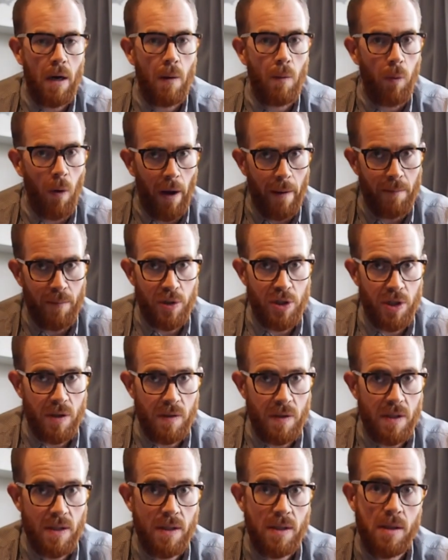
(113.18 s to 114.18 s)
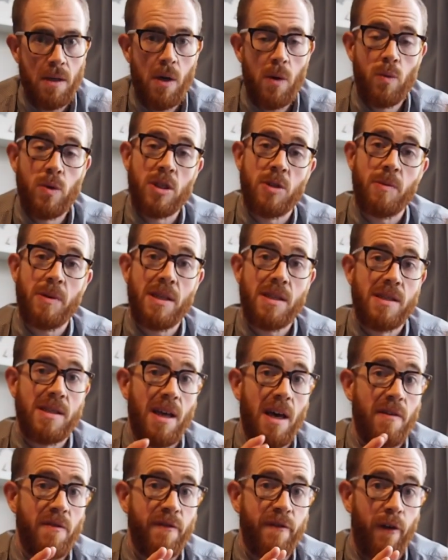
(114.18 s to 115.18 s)
wine producers, which means
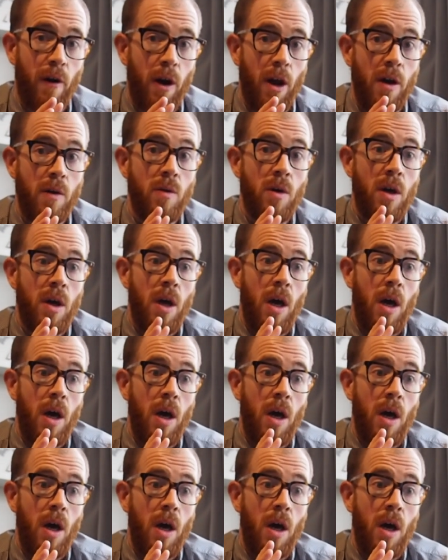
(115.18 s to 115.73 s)
they follow